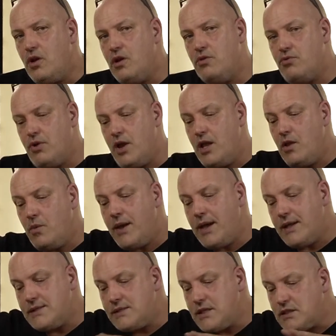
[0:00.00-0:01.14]
railway
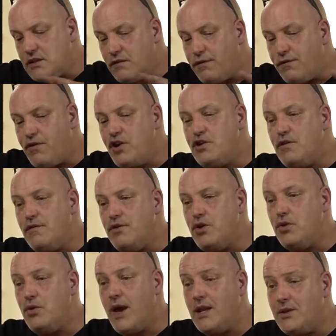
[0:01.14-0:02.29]
sits in front of
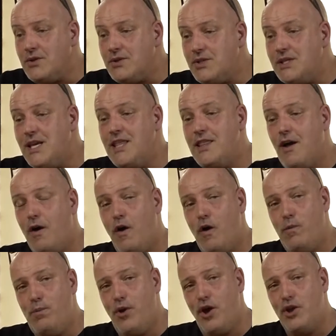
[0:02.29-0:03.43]
you and you see the whole
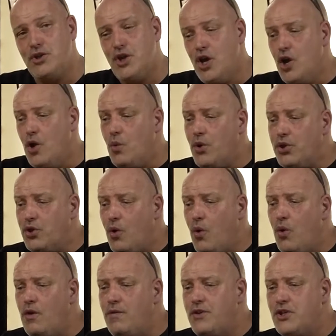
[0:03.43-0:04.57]
plot with
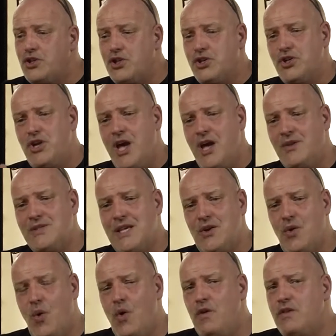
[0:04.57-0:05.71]
all of the turnouts and
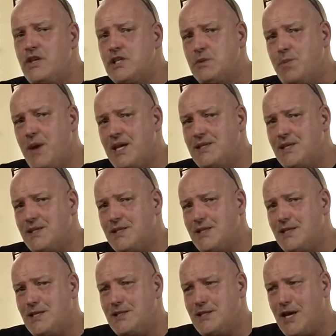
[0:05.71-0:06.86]
all of the spaces and the
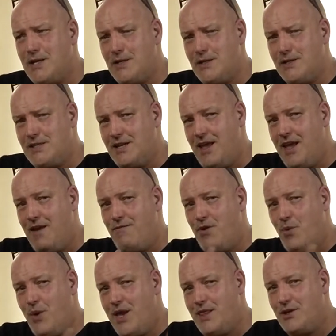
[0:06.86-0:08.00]
tunnels and
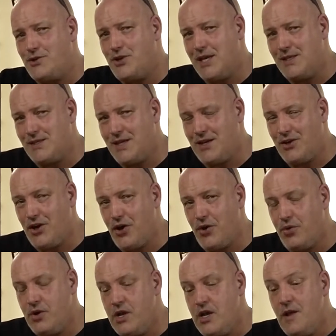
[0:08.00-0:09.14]
everywhere the trains can go.
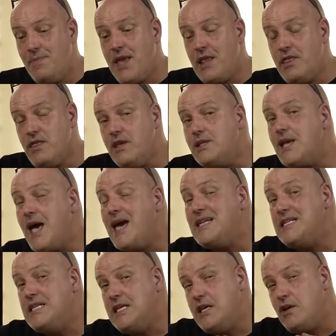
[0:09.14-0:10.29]
And this
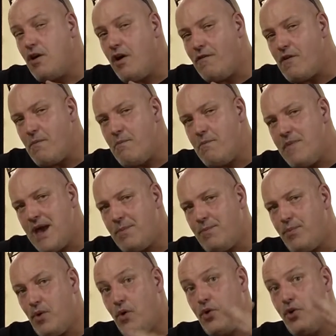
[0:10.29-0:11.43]
idea of a map
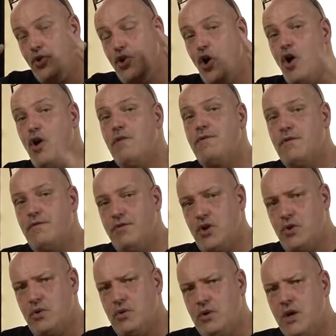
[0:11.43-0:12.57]
or an
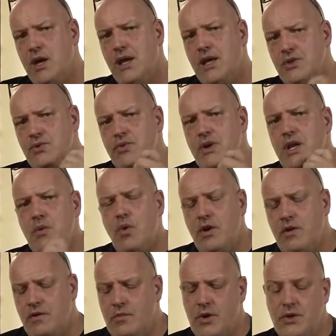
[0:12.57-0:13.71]
overview is really one of
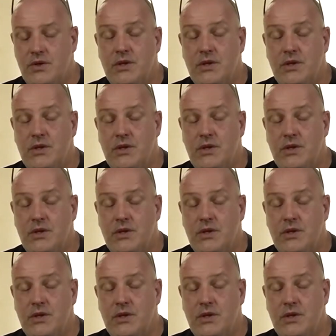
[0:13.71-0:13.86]
the most